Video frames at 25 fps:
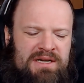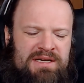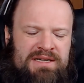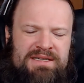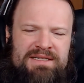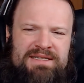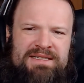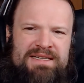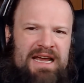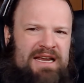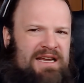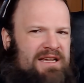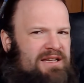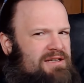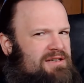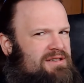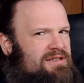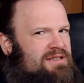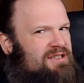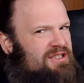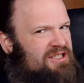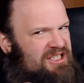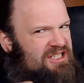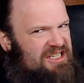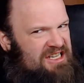
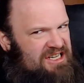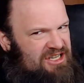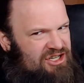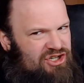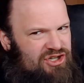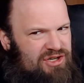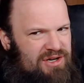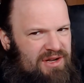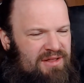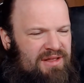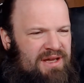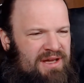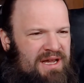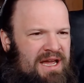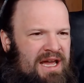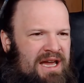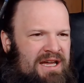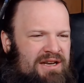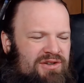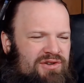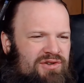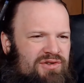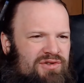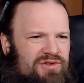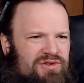second dish they
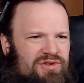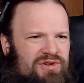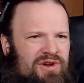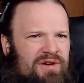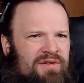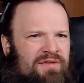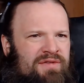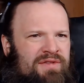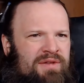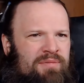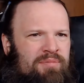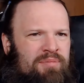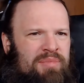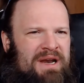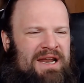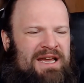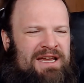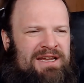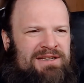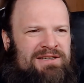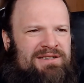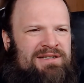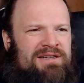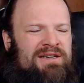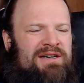had to serve the
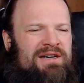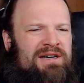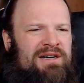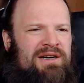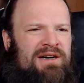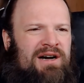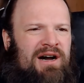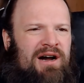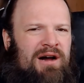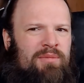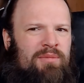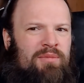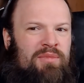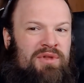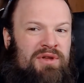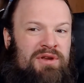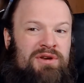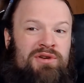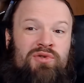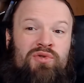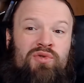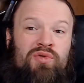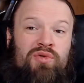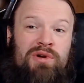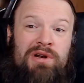plate, the
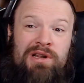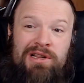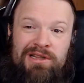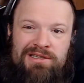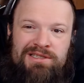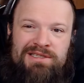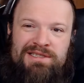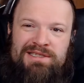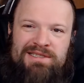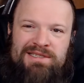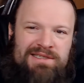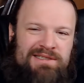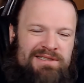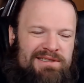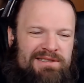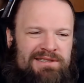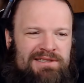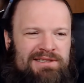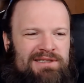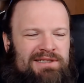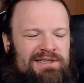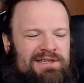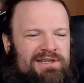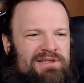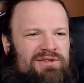noodles,
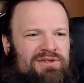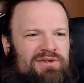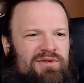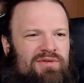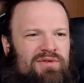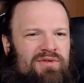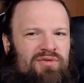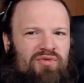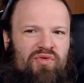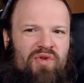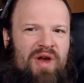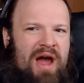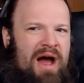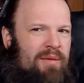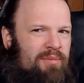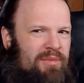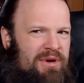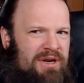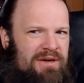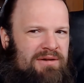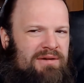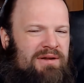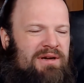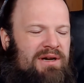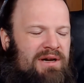so the
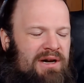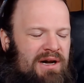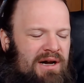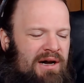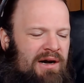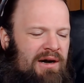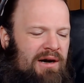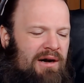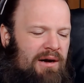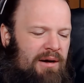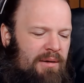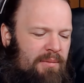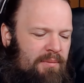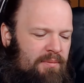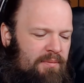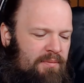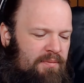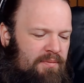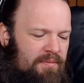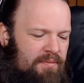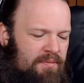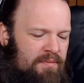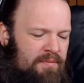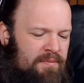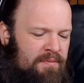ramen. And
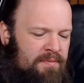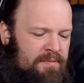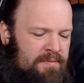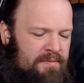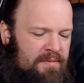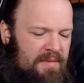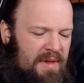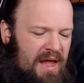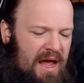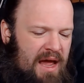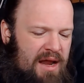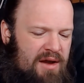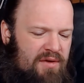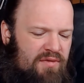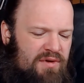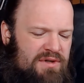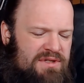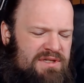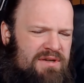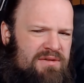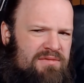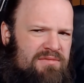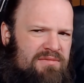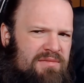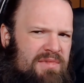it was,
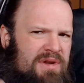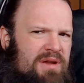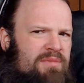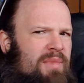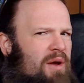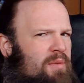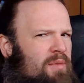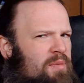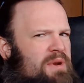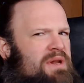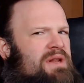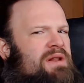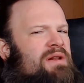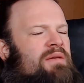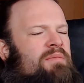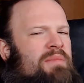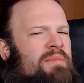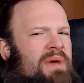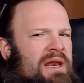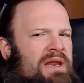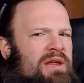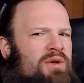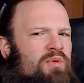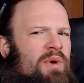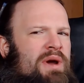in my opinion, in
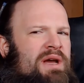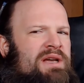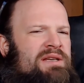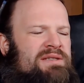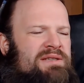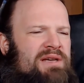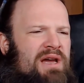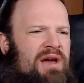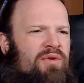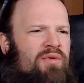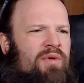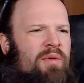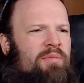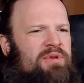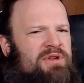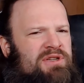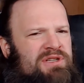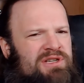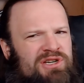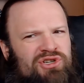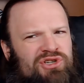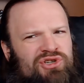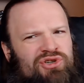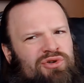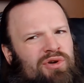many ways, a
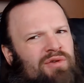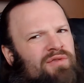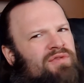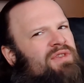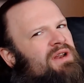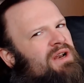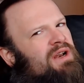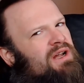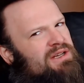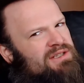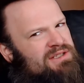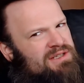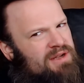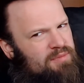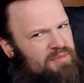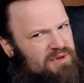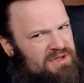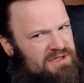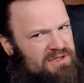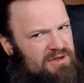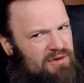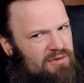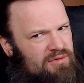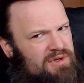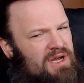repetition of the last
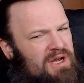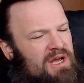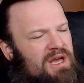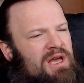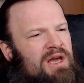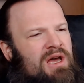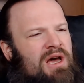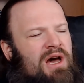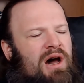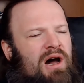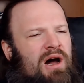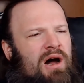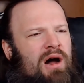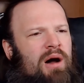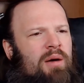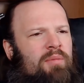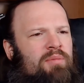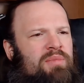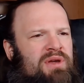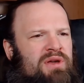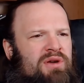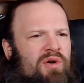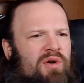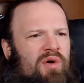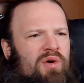episode.
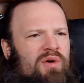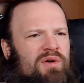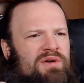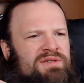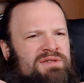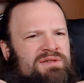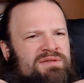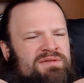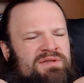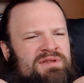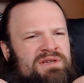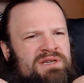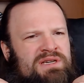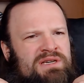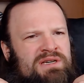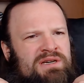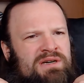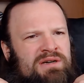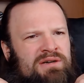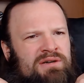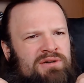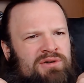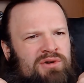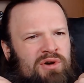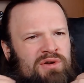Because
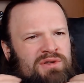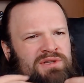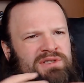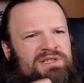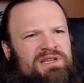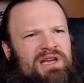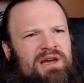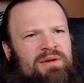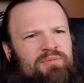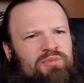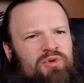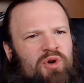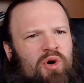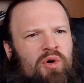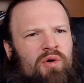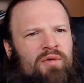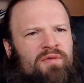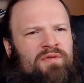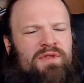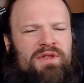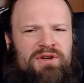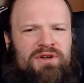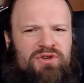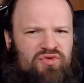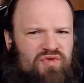the concept
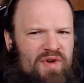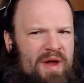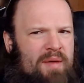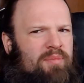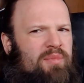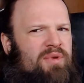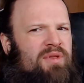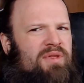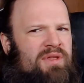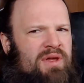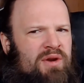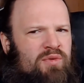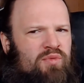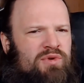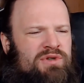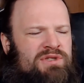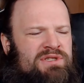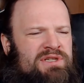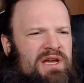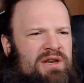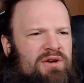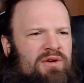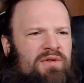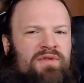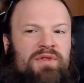of the trap that was
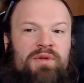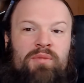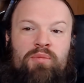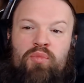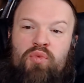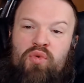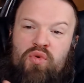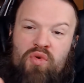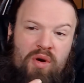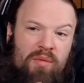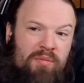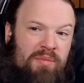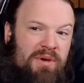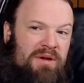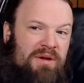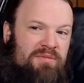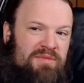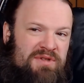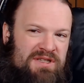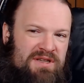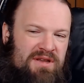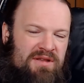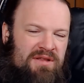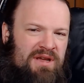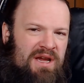set, of the
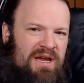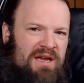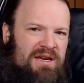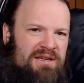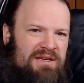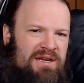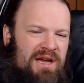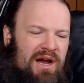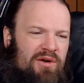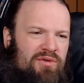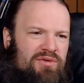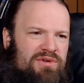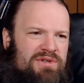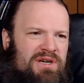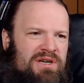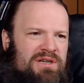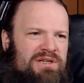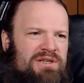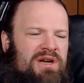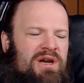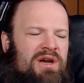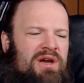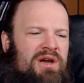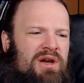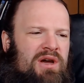problems they encountered,
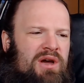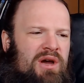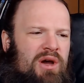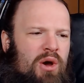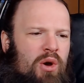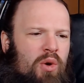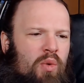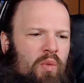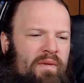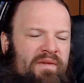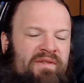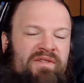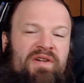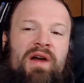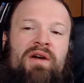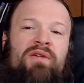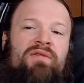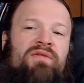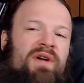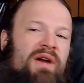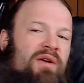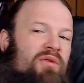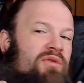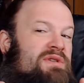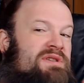they're
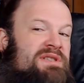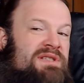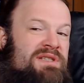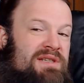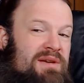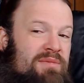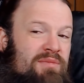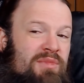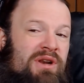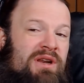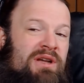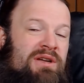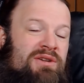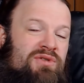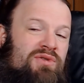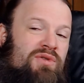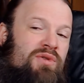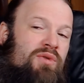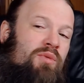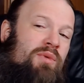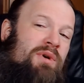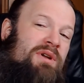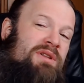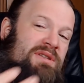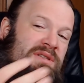very similar to the
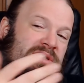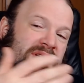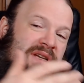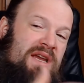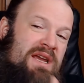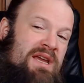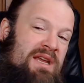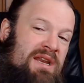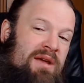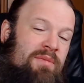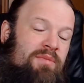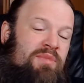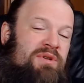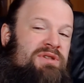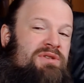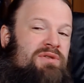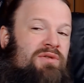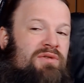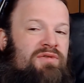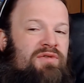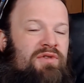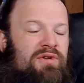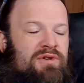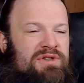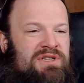ones in
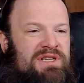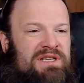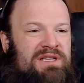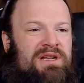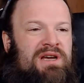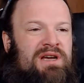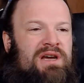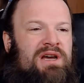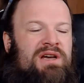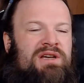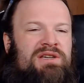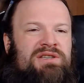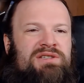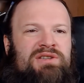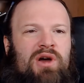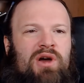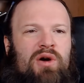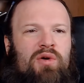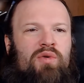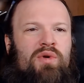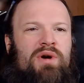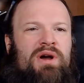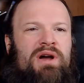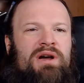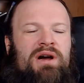episode 14.
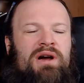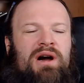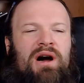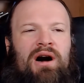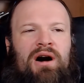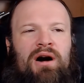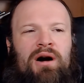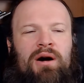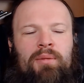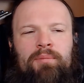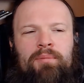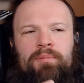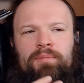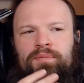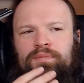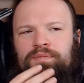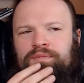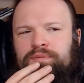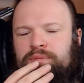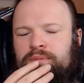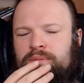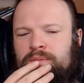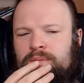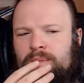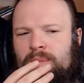So,
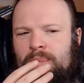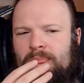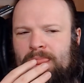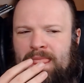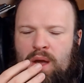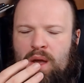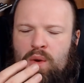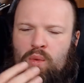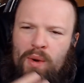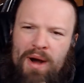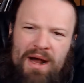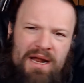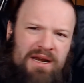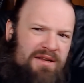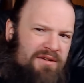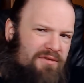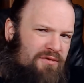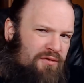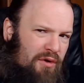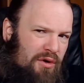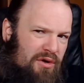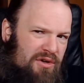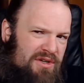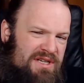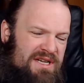while in
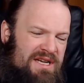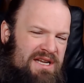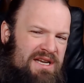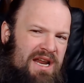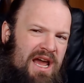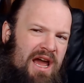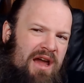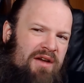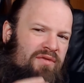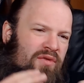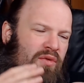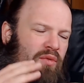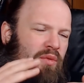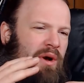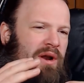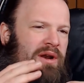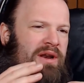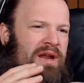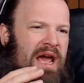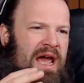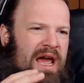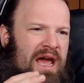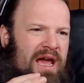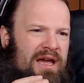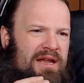14 everyone
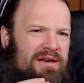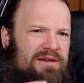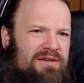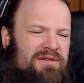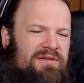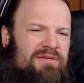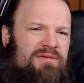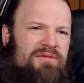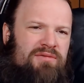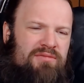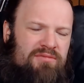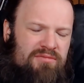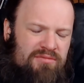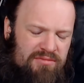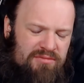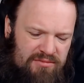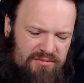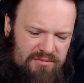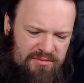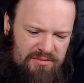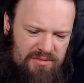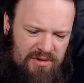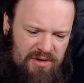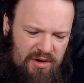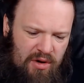had
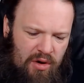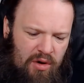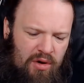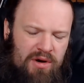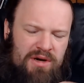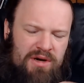all